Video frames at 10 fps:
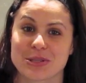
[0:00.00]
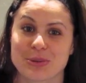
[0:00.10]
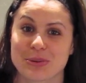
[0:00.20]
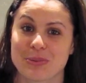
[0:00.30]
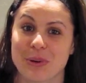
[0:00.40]

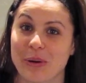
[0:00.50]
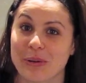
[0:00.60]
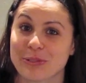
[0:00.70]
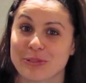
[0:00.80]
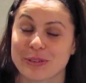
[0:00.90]

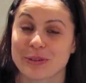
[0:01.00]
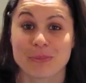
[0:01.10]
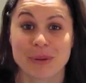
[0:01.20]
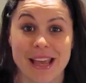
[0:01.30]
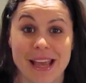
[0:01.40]
twelve
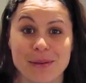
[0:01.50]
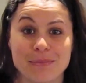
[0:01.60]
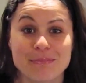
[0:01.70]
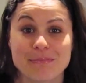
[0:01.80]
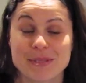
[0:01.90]
p m,
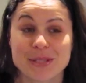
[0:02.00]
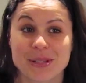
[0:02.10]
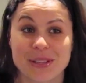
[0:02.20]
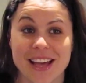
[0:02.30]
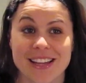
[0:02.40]

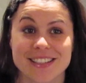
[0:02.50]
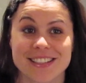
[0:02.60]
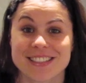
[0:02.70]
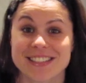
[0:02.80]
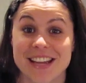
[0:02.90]
so that
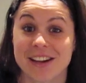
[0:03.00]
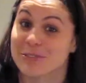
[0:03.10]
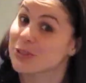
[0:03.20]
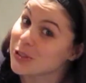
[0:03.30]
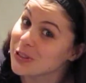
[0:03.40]
is the
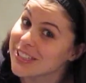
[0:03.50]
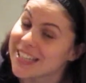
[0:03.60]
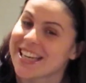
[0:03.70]
afternoon.